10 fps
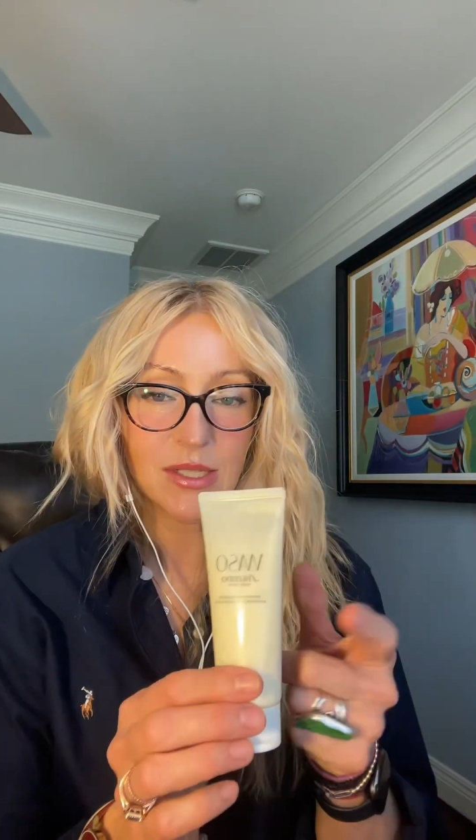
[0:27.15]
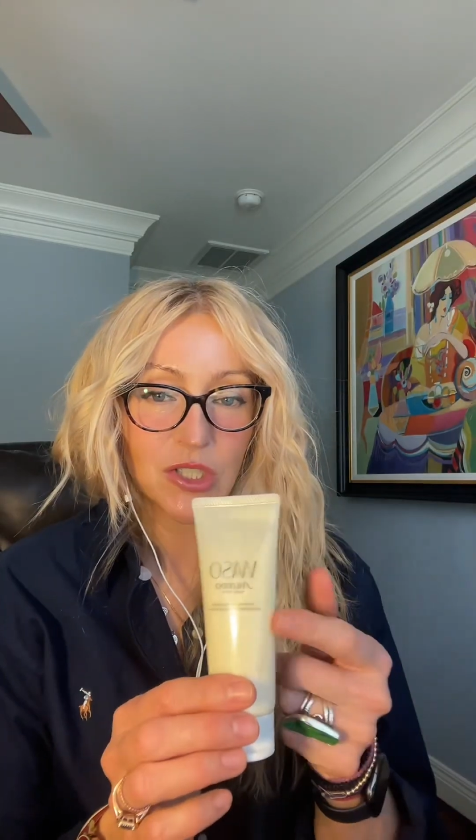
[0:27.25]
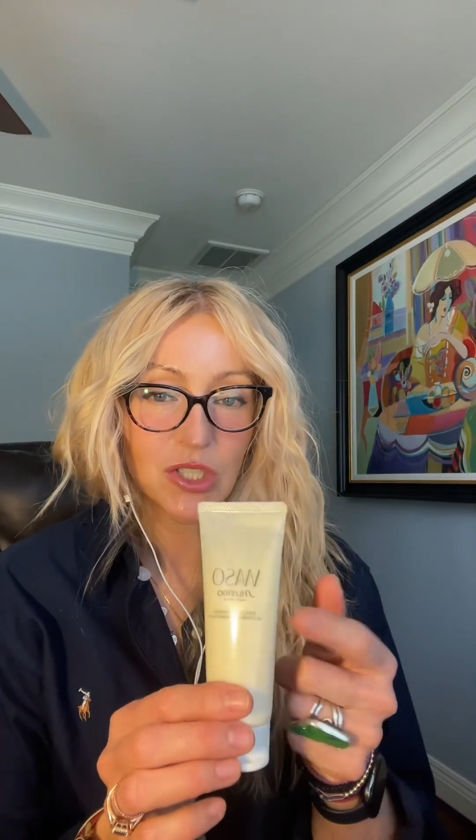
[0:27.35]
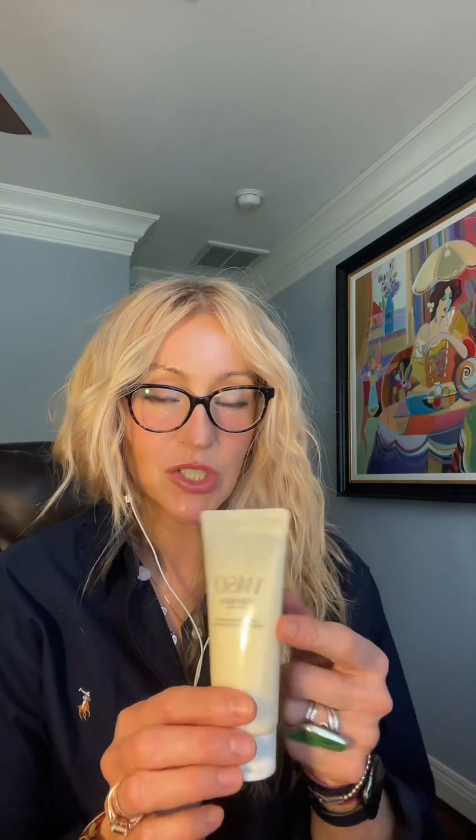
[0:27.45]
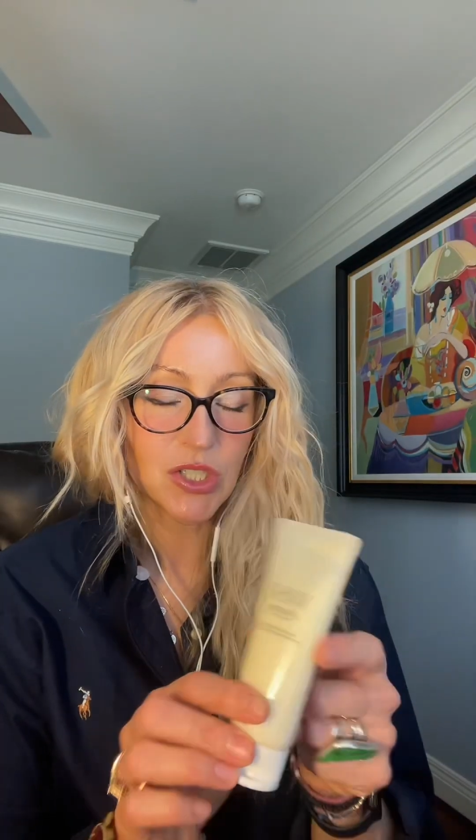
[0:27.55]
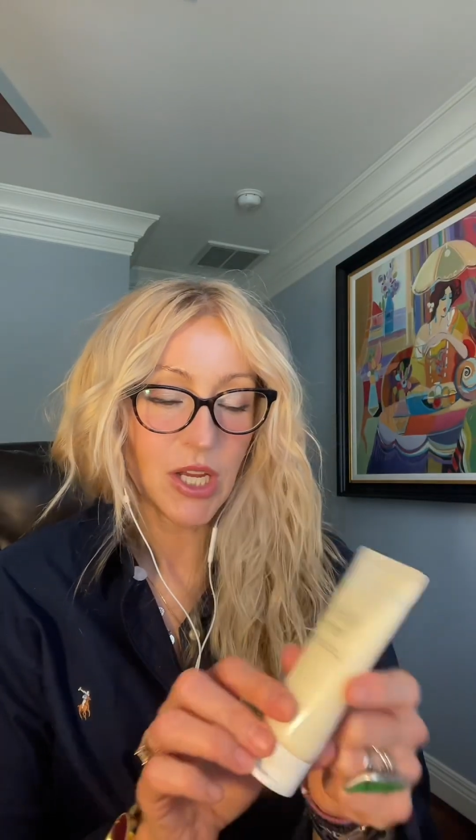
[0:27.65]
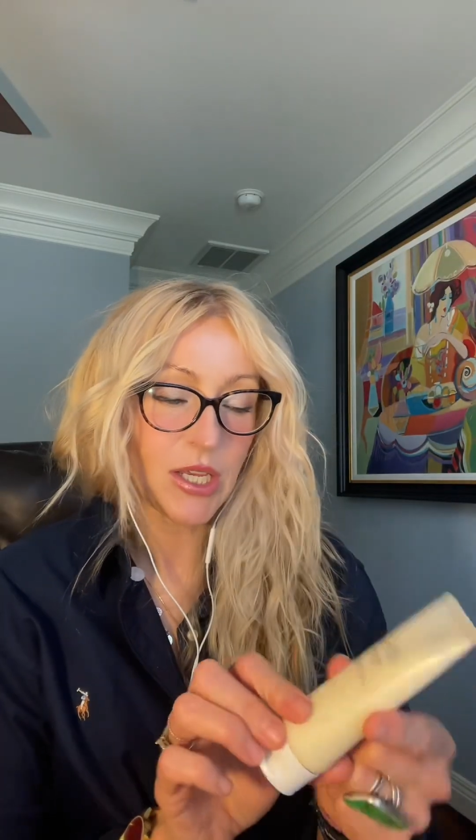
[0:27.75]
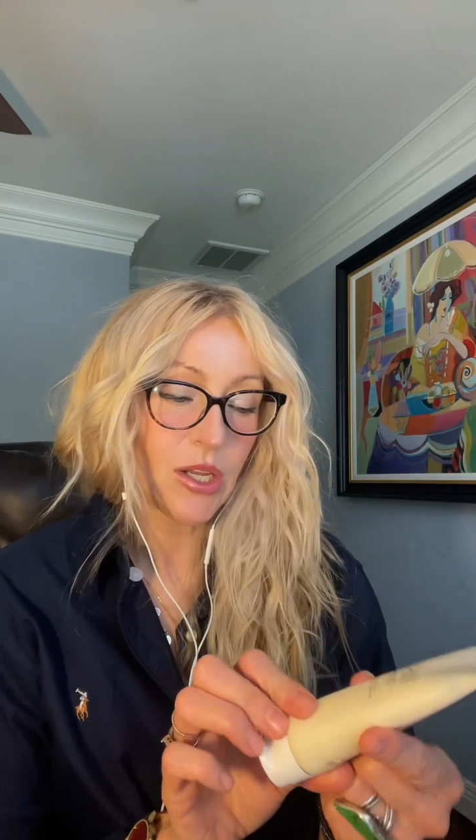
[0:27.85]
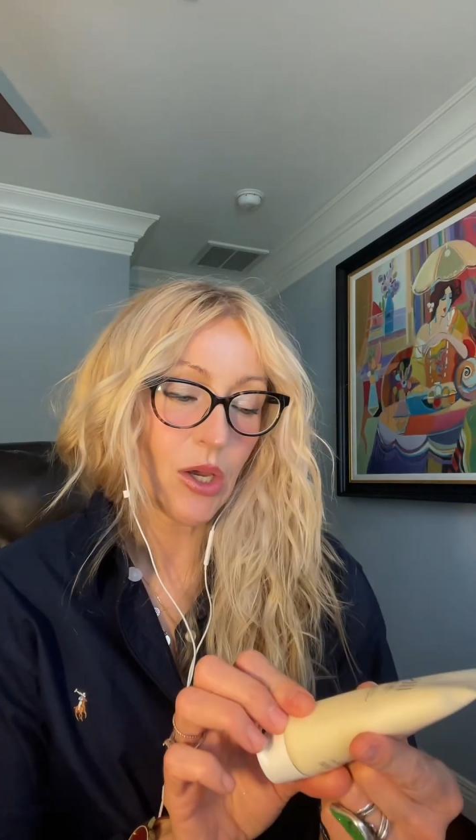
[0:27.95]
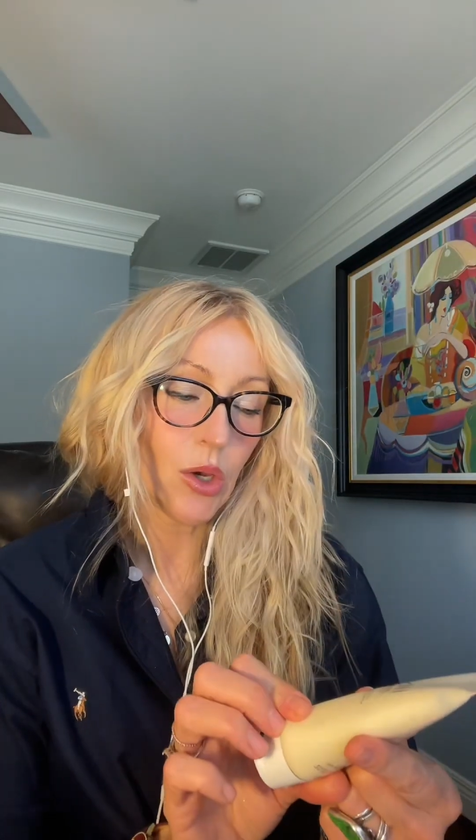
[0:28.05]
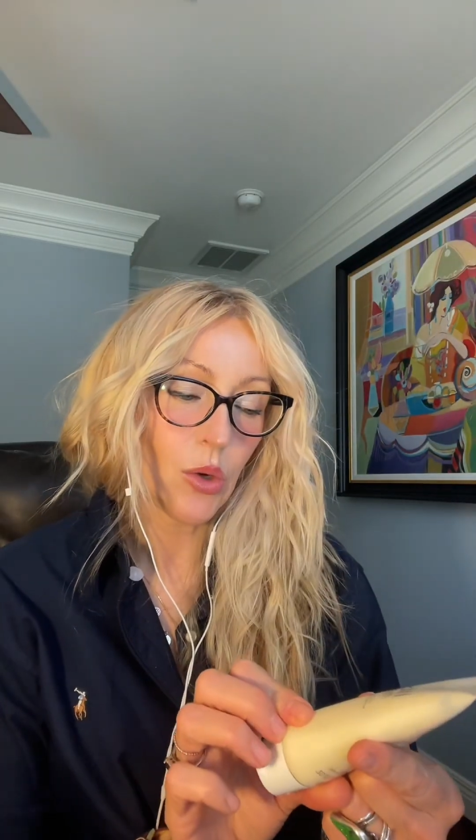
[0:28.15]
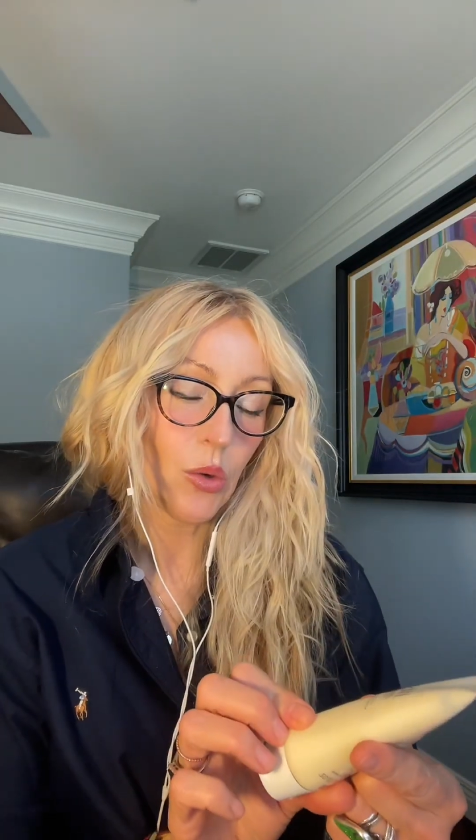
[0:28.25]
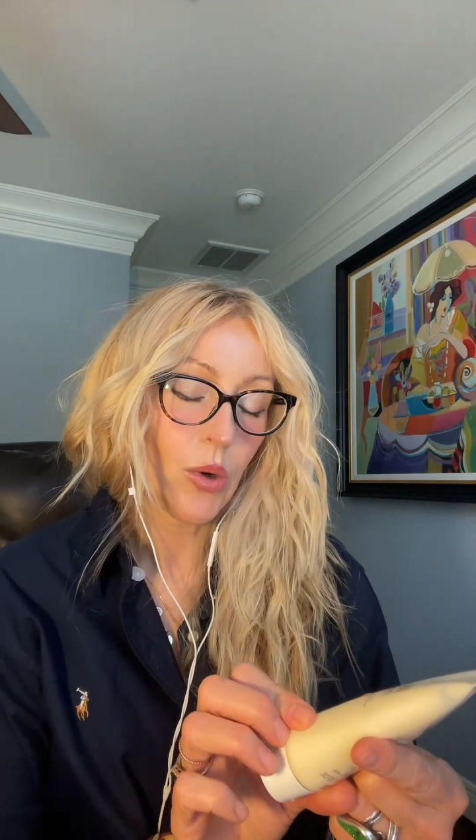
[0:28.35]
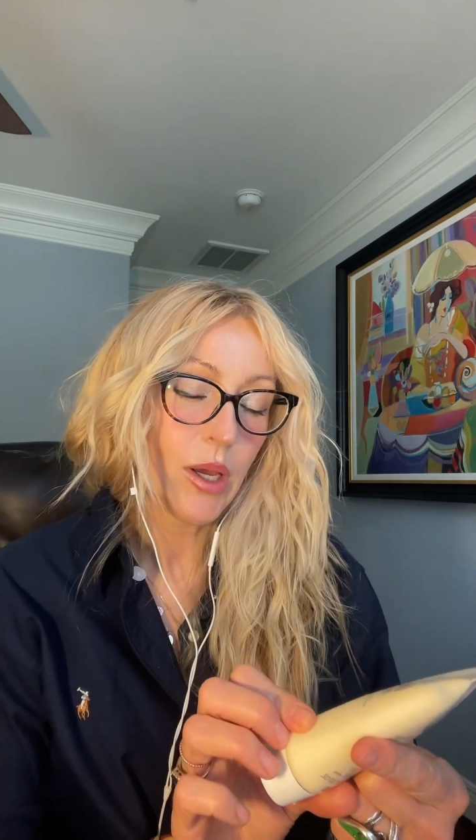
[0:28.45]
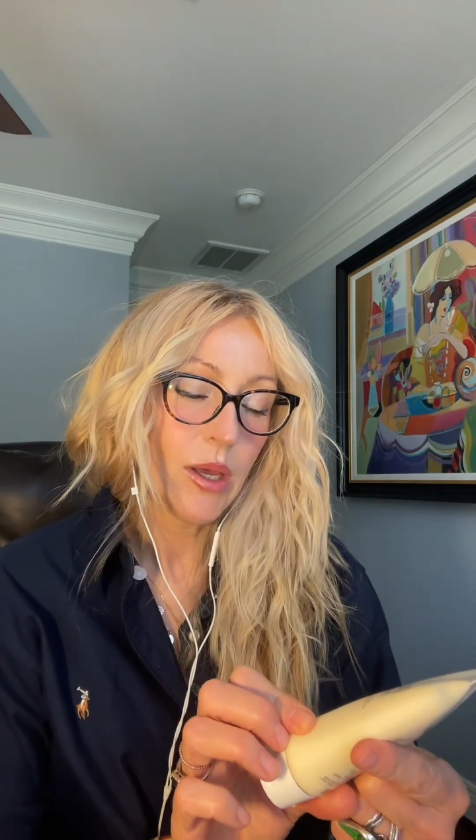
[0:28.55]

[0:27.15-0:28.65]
Shiseido